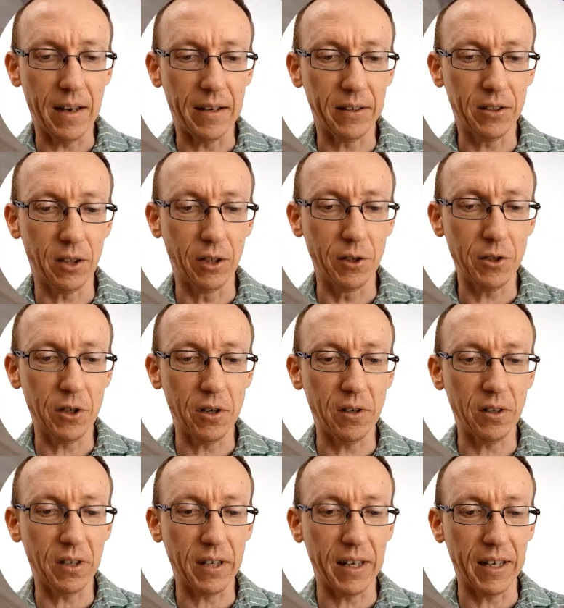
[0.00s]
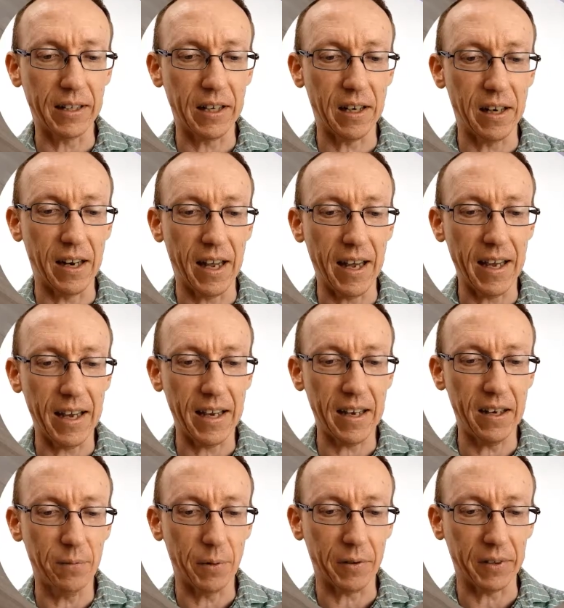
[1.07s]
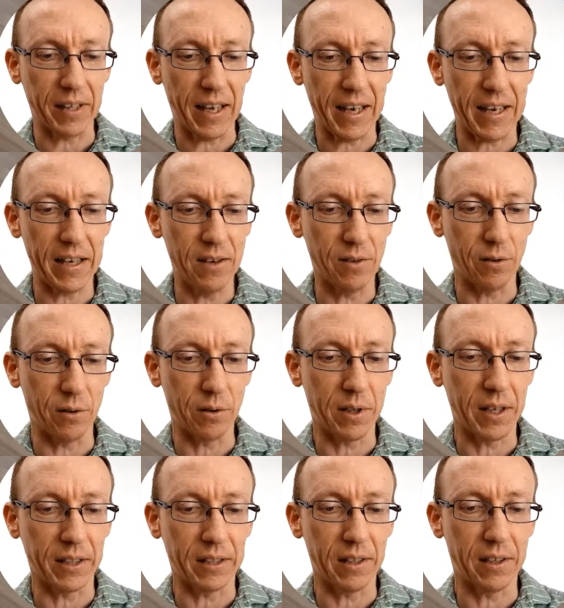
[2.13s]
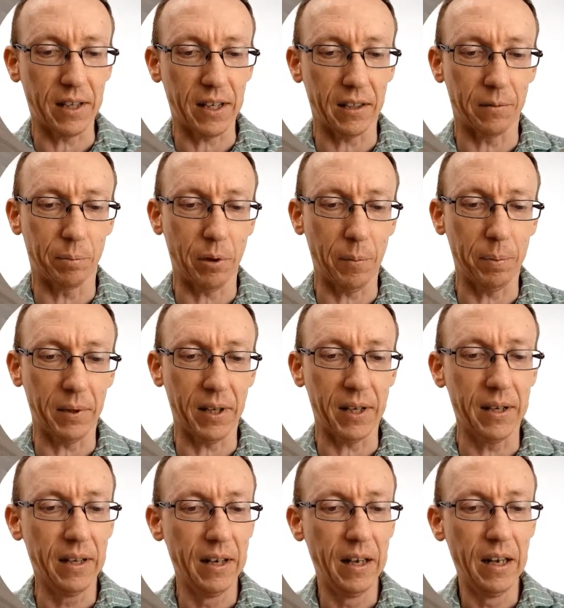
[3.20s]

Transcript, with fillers: solution connected in a hand, we've got the head all connected together properly,